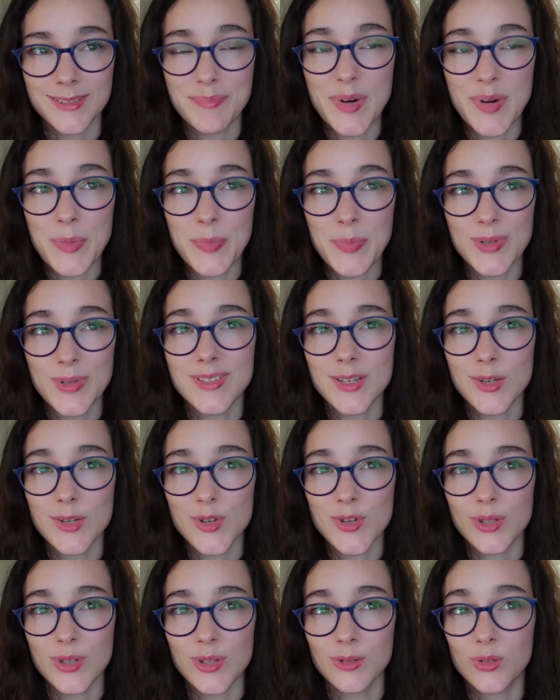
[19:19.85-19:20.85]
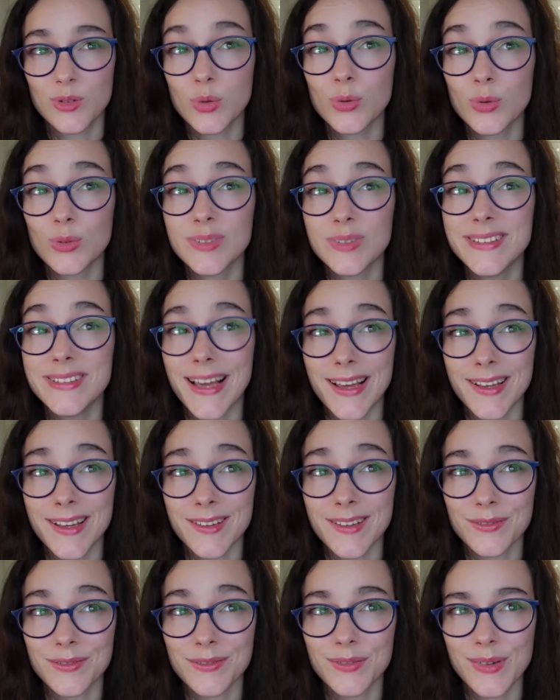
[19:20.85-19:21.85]
preposition to
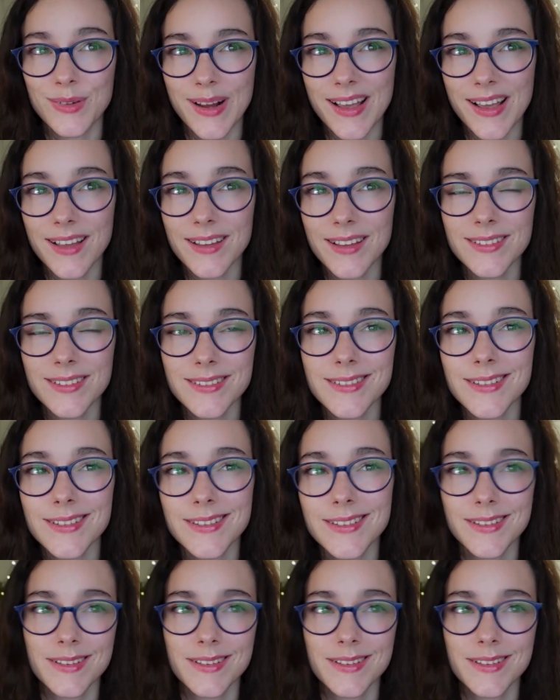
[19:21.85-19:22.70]
the friend,